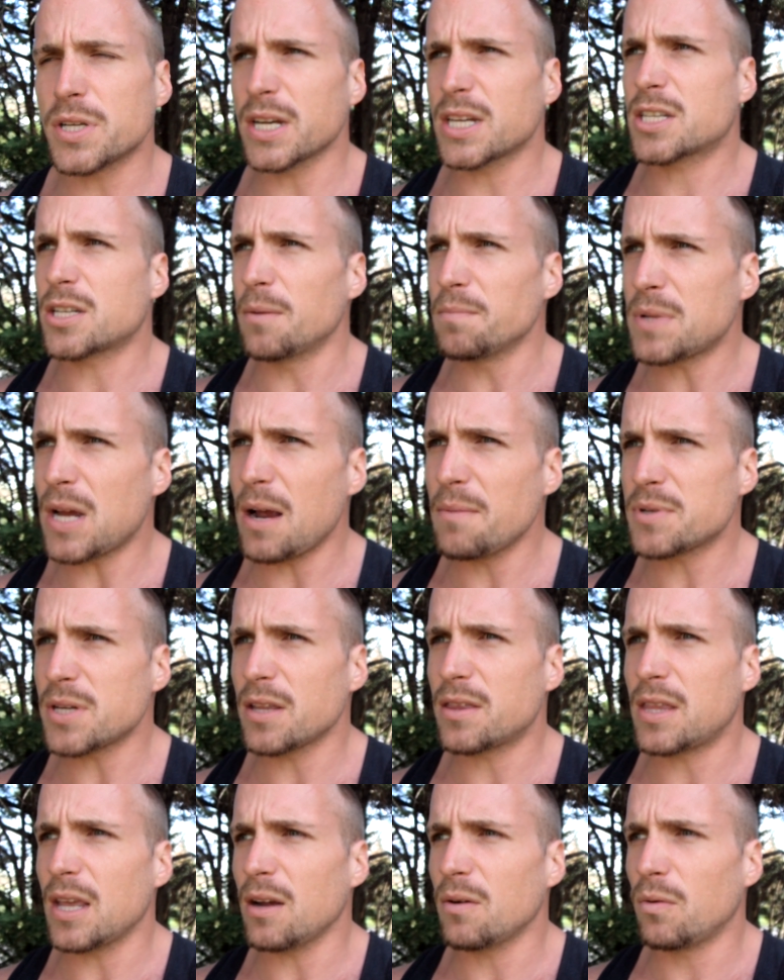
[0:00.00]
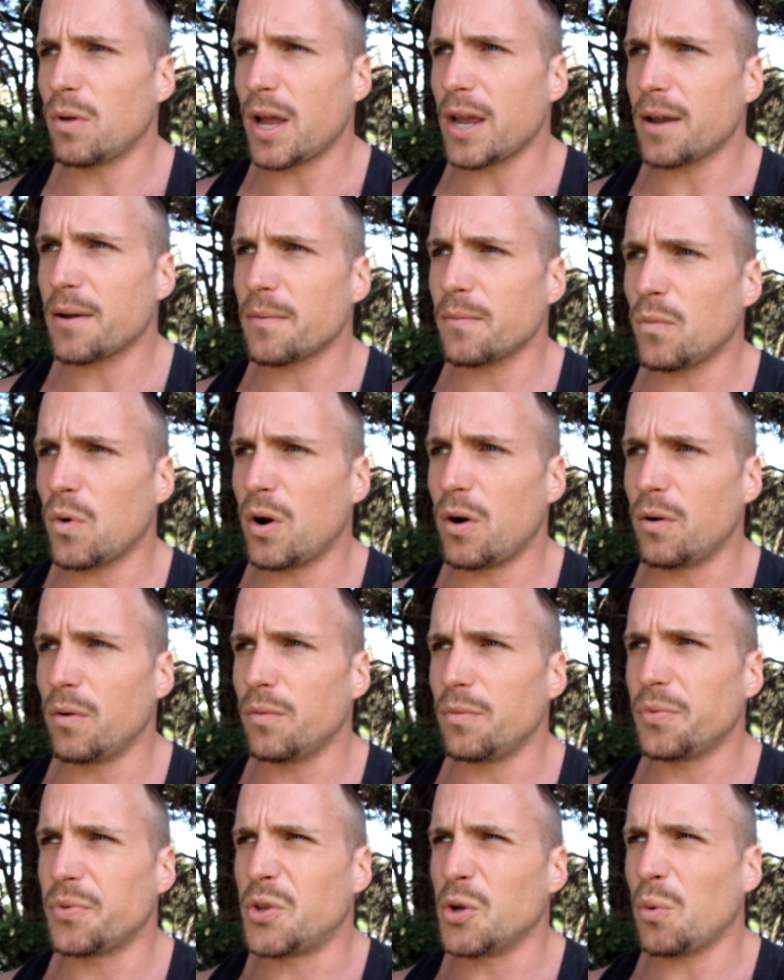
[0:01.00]
Like, sometimes I think, like, well,
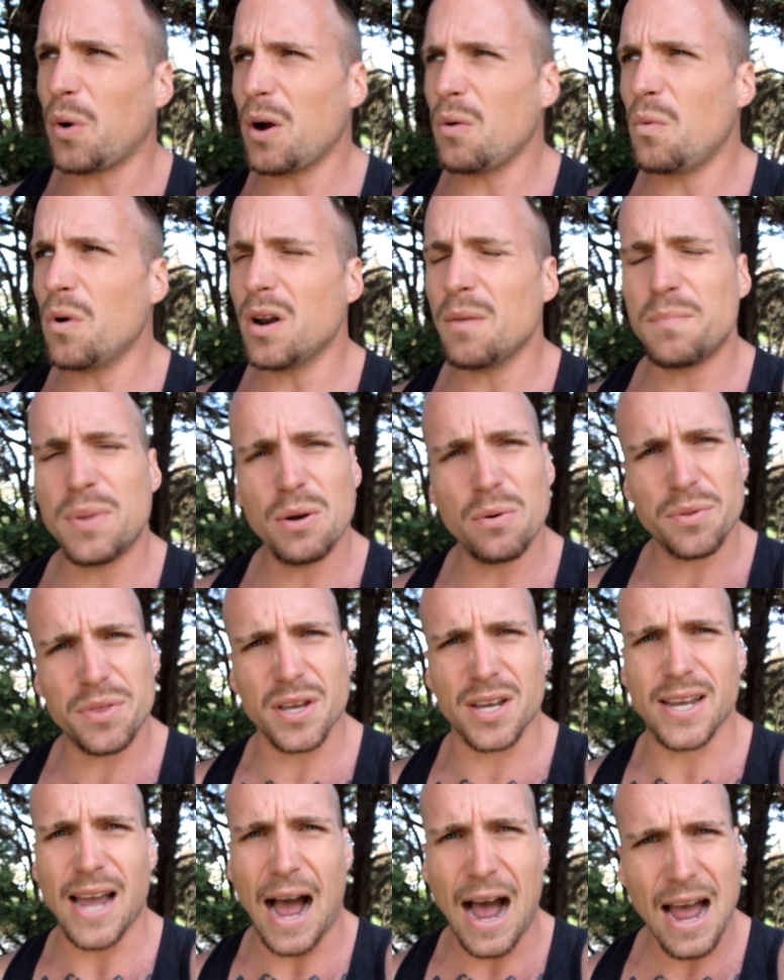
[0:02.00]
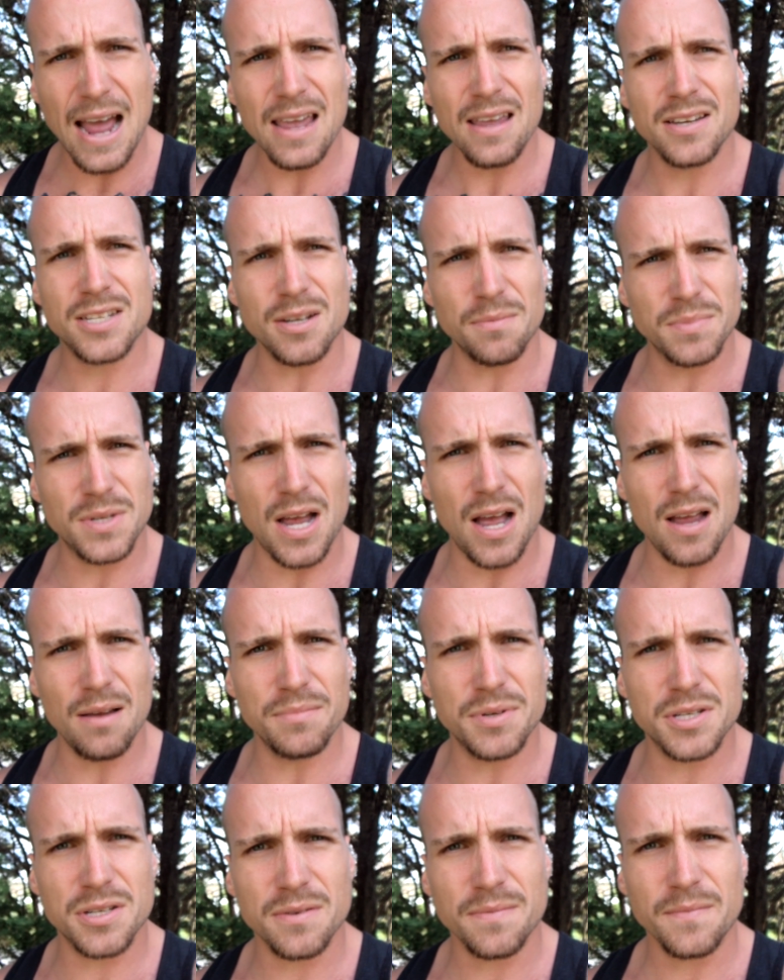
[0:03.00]
do I want to be with a guy
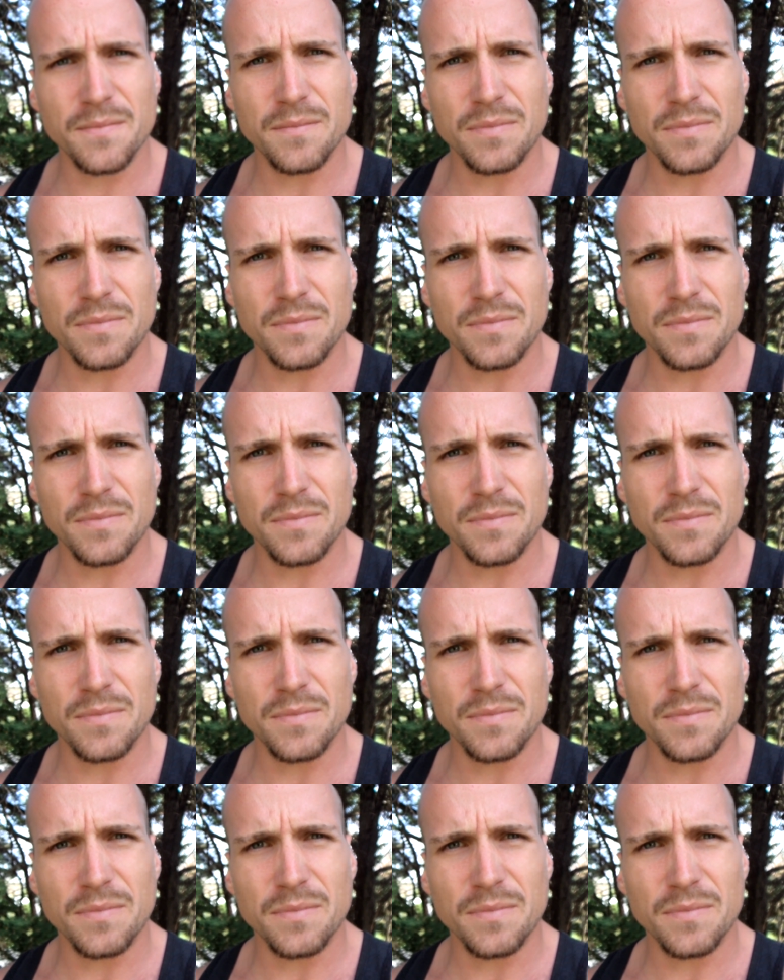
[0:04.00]
sometimes?